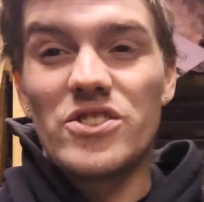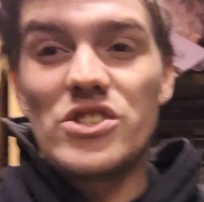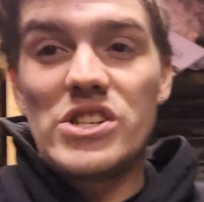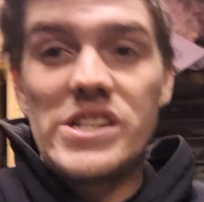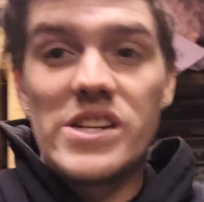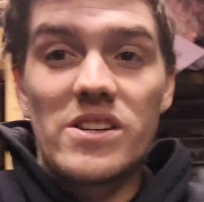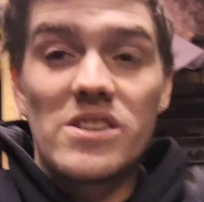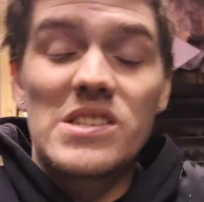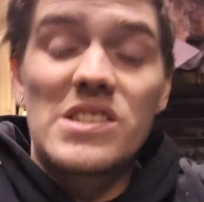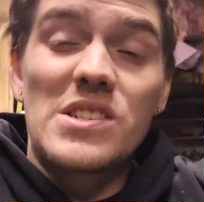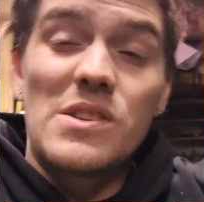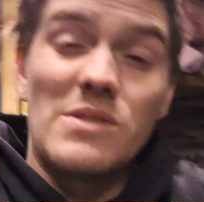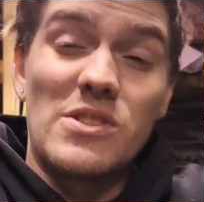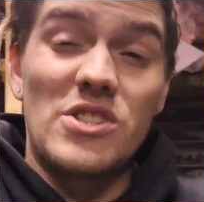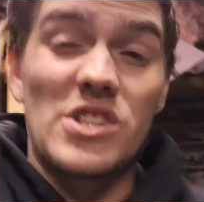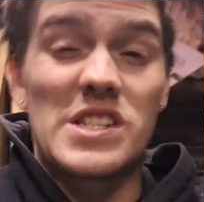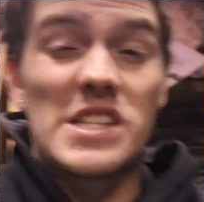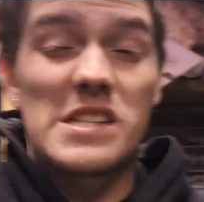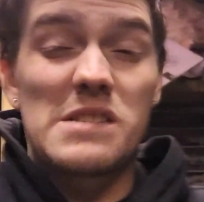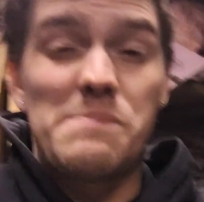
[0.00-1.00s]
sheared, so it's
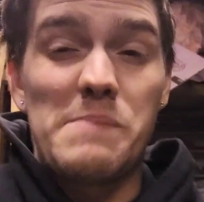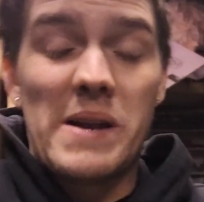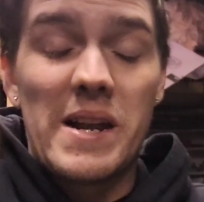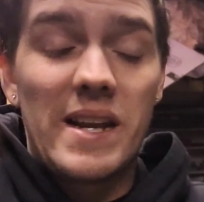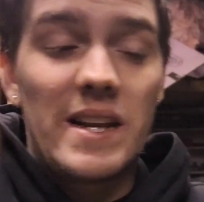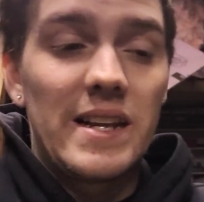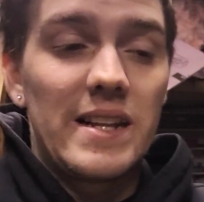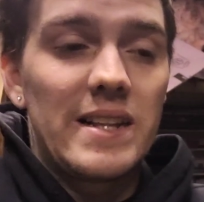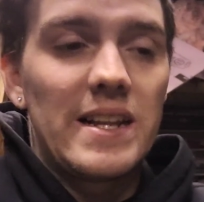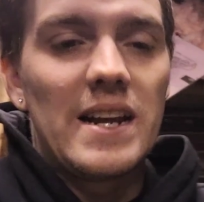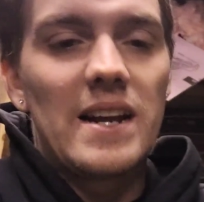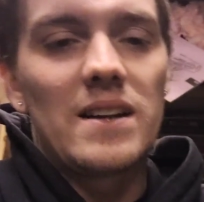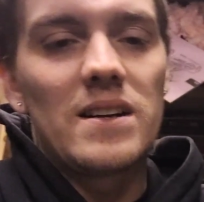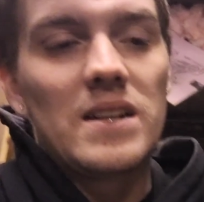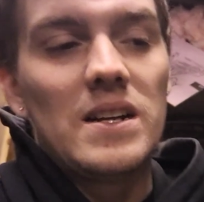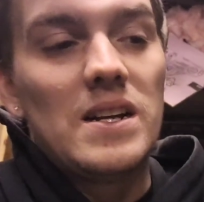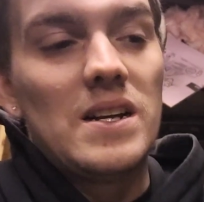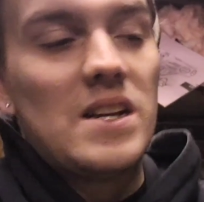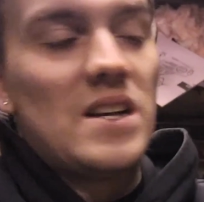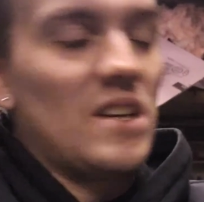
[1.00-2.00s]
just spinning in there.
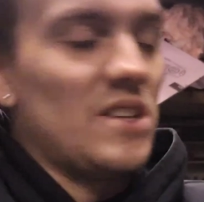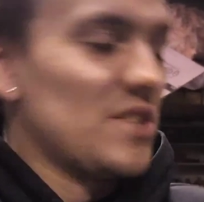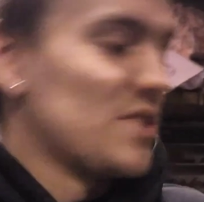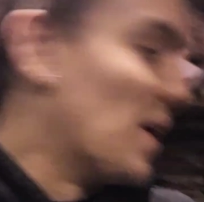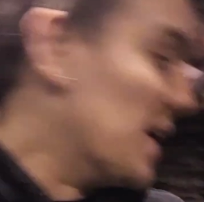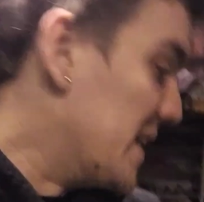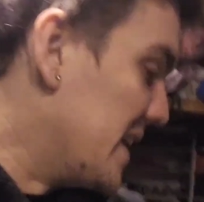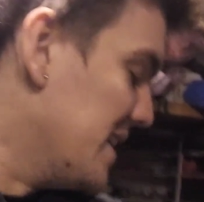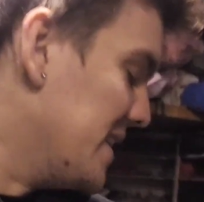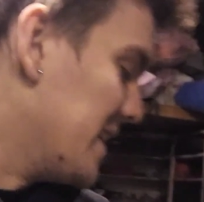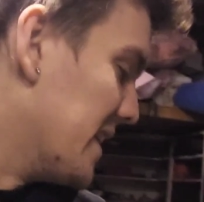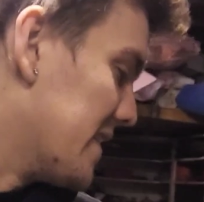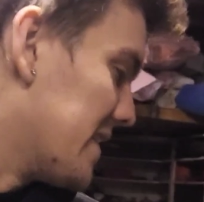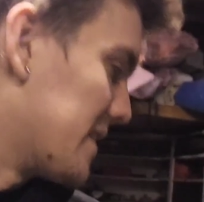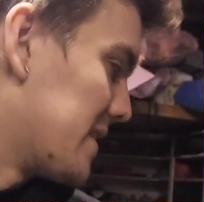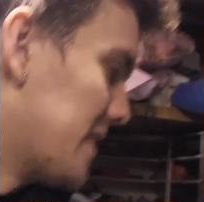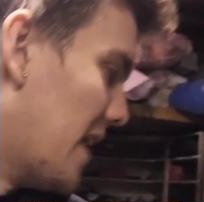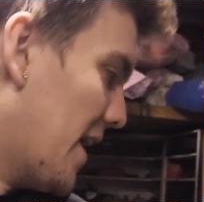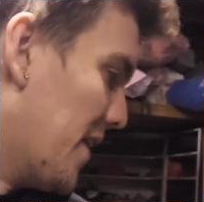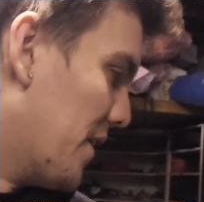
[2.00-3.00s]
So I need to get the
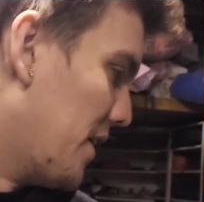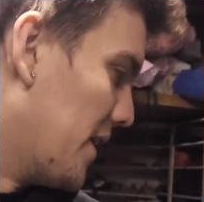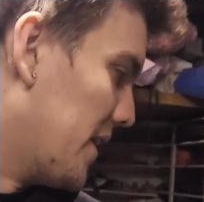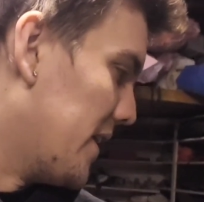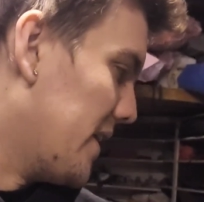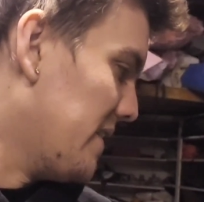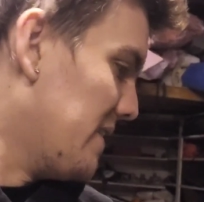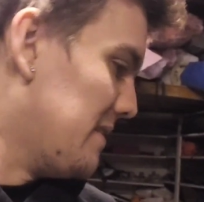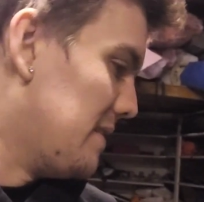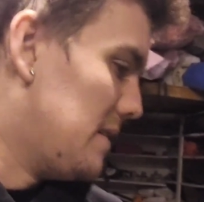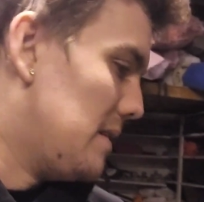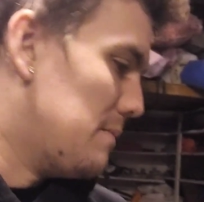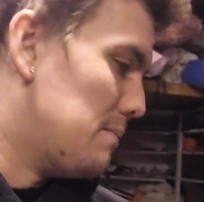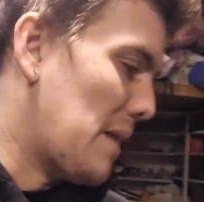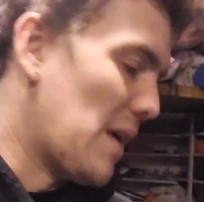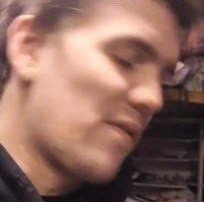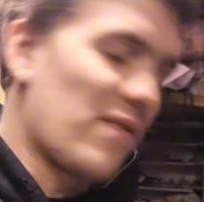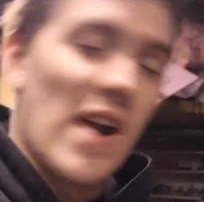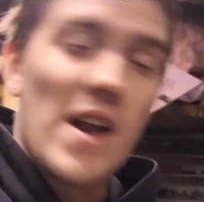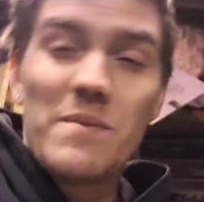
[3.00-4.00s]
gun on it.
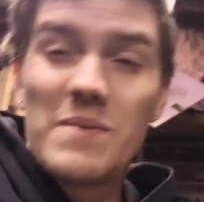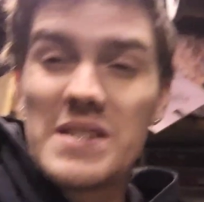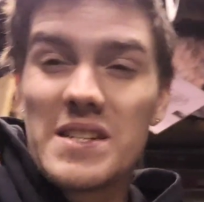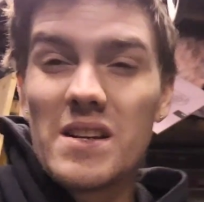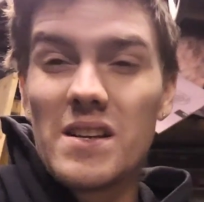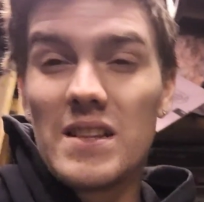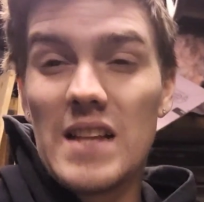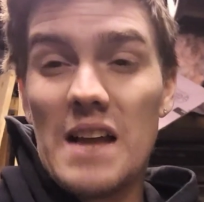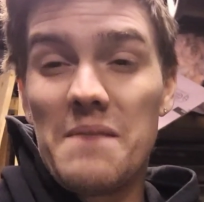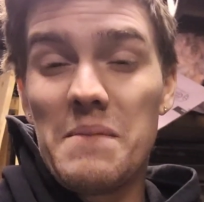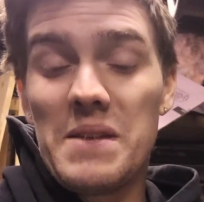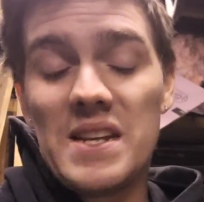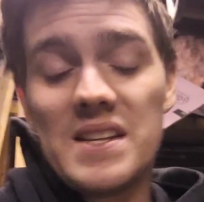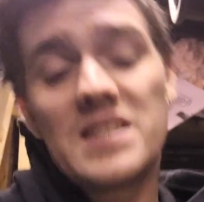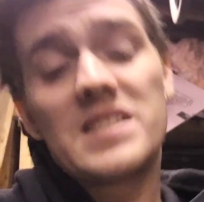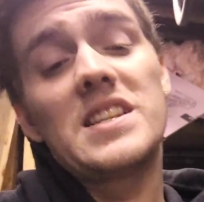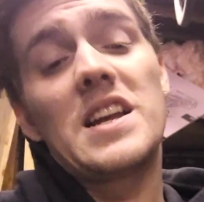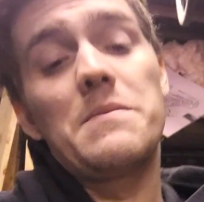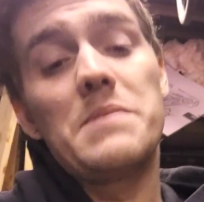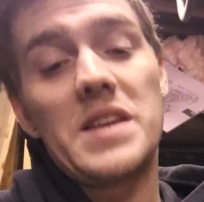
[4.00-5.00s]
My friend was going to lend me his
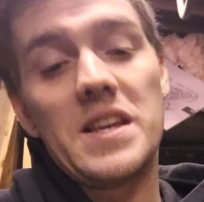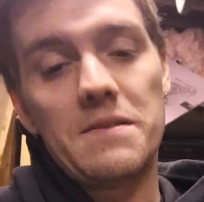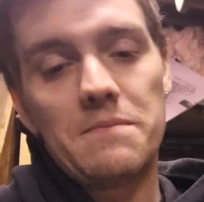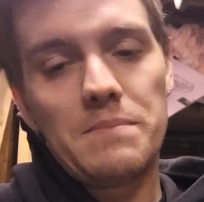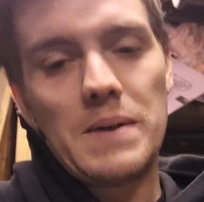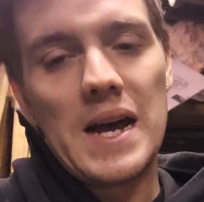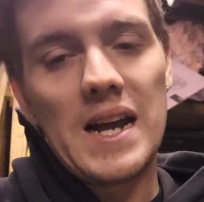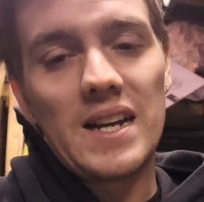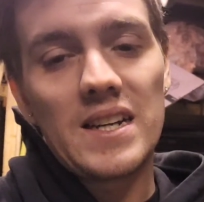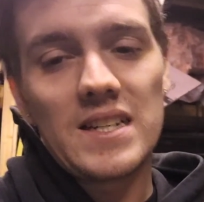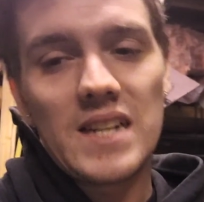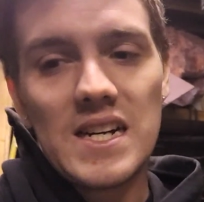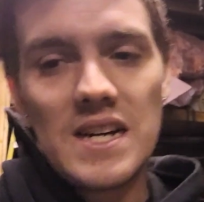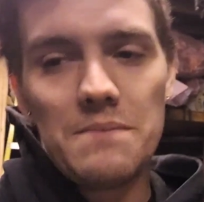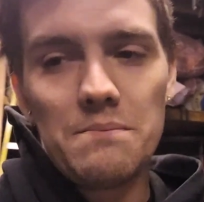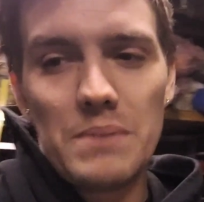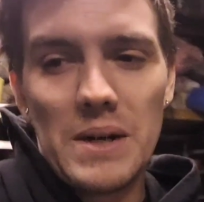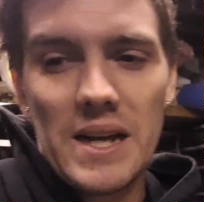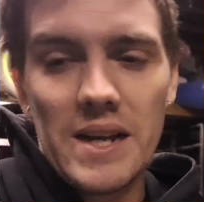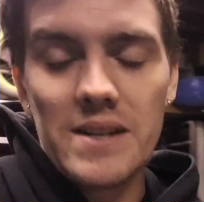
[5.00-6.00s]
stubby impact
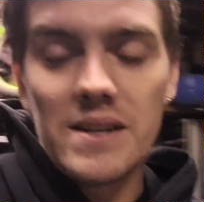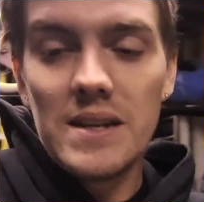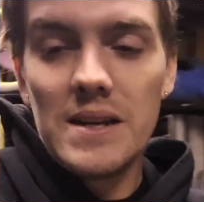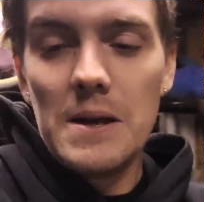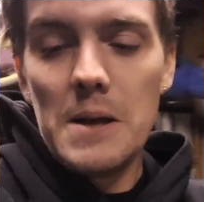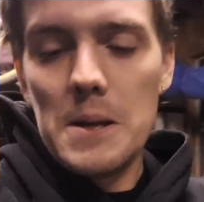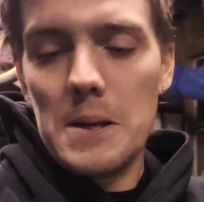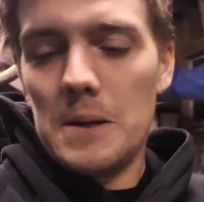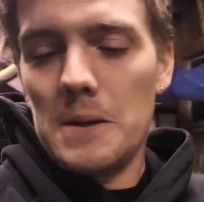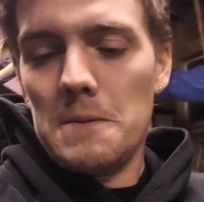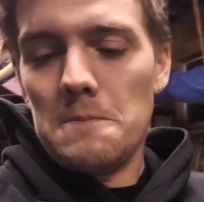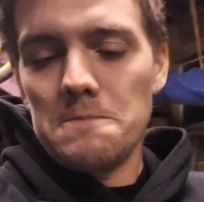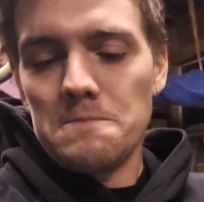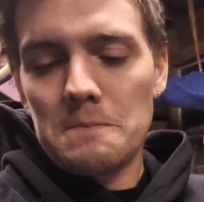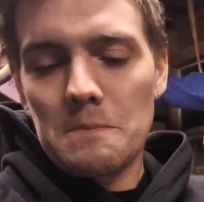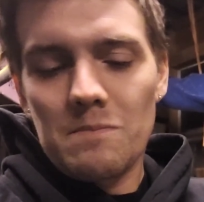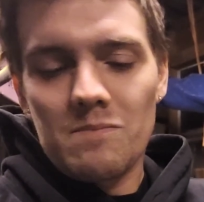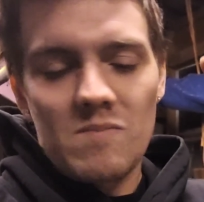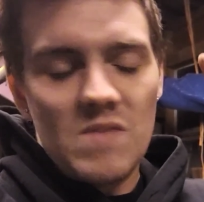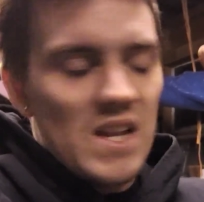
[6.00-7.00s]
gun, but
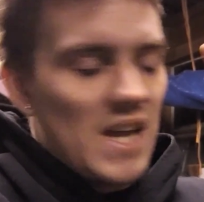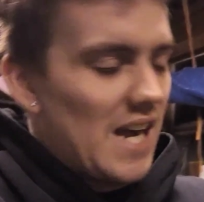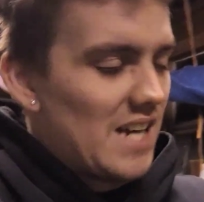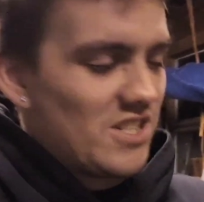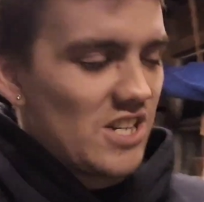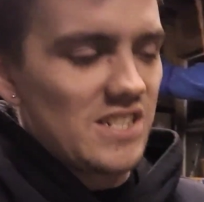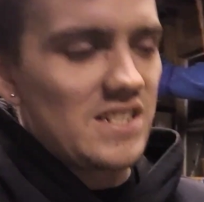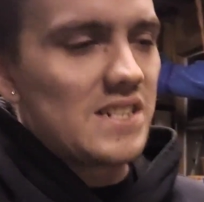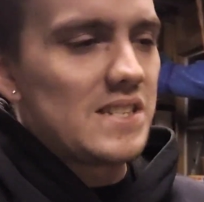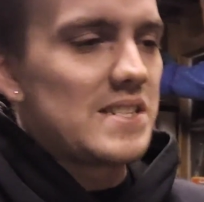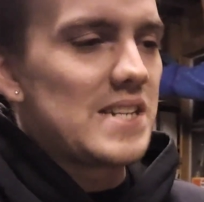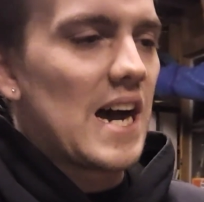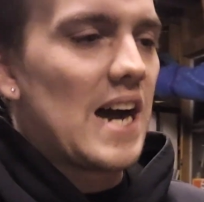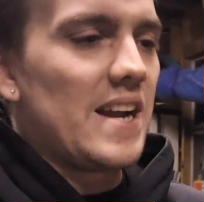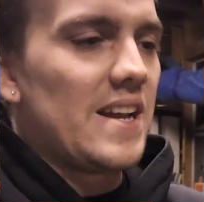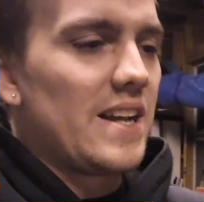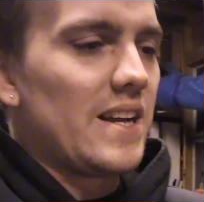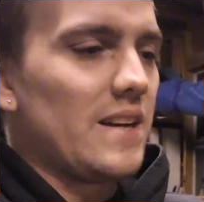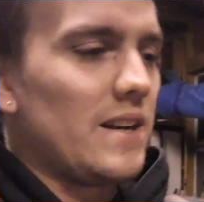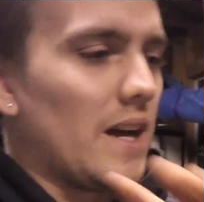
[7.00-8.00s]
I just
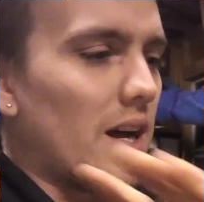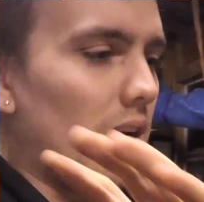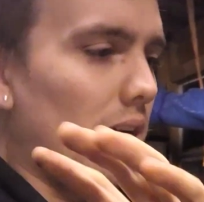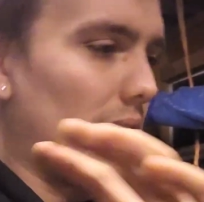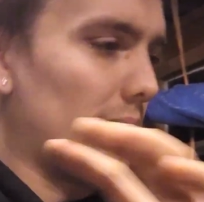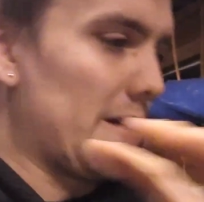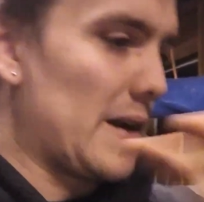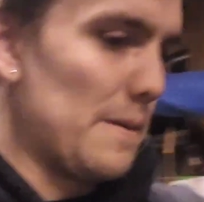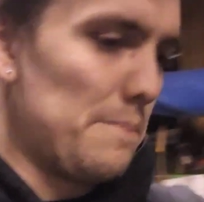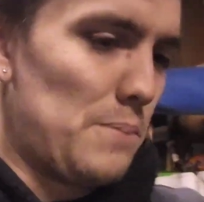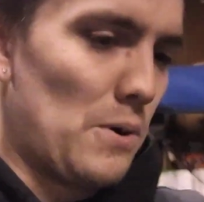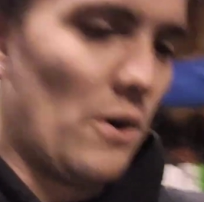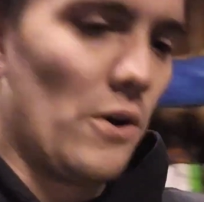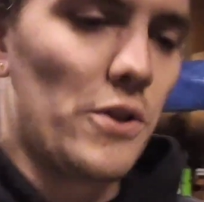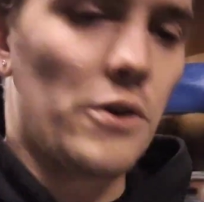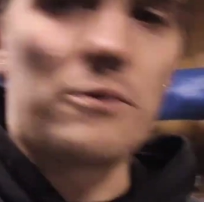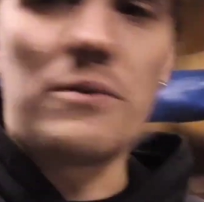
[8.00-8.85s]
decided I'm going to pull the